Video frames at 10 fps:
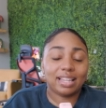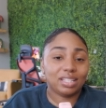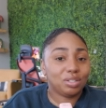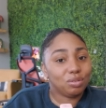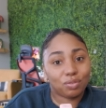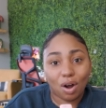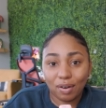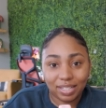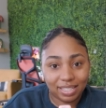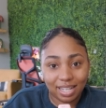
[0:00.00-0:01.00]
and then you've
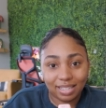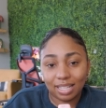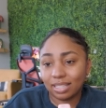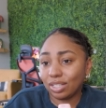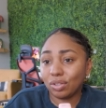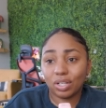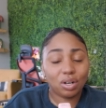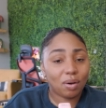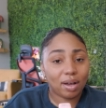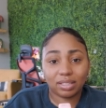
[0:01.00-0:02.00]
already done that, then you
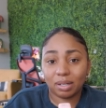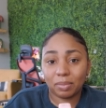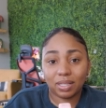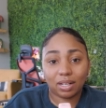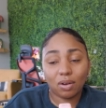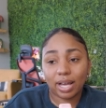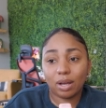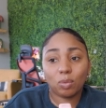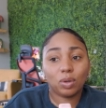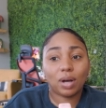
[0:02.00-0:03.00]
can go out there and be like,
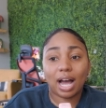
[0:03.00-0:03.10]
okay, well,